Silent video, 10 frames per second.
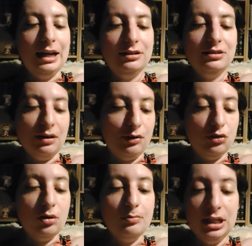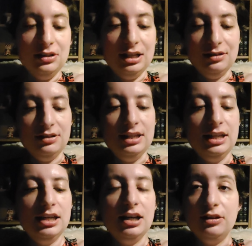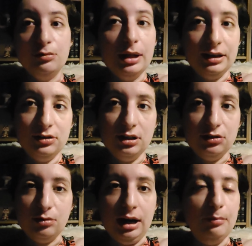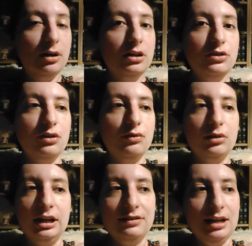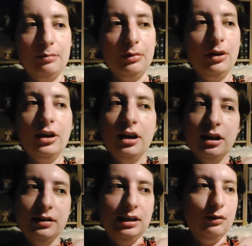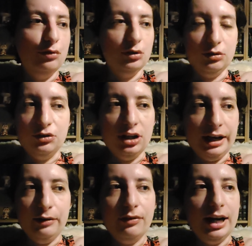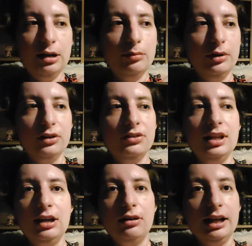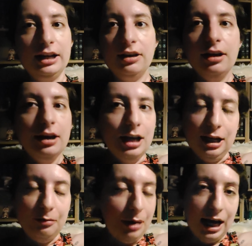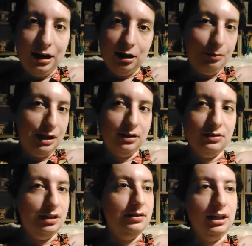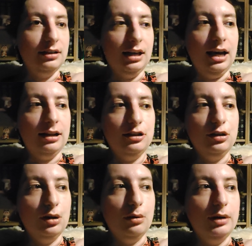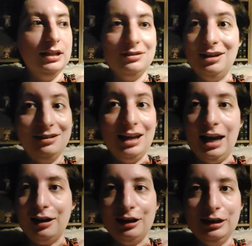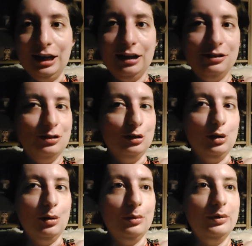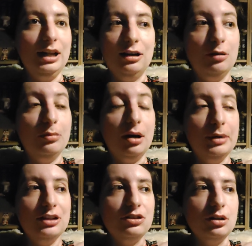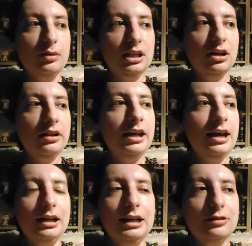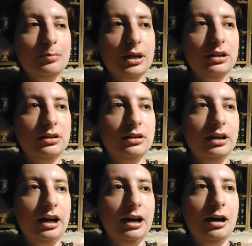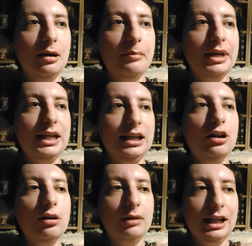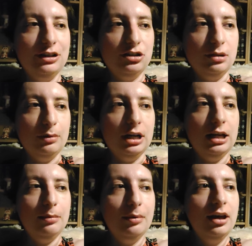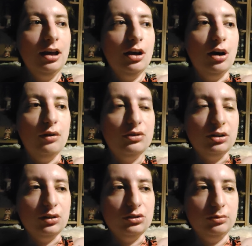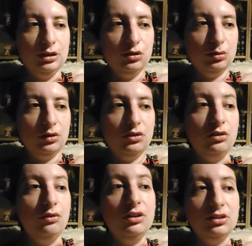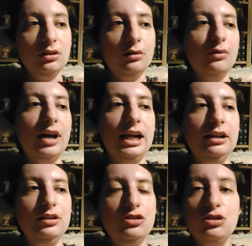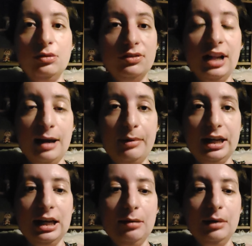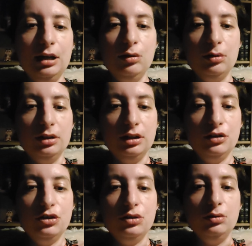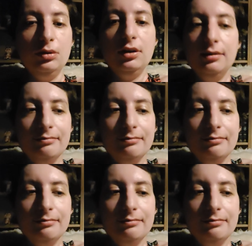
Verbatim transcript: suffers from ptsd as well as his grandmother so for example the fourth of july fireworks they are like in panic because they think that you know it's an attack and that you know there are bombings going on and his mother um, in her relationship with him often also resorts to physical violence to slapping him in order to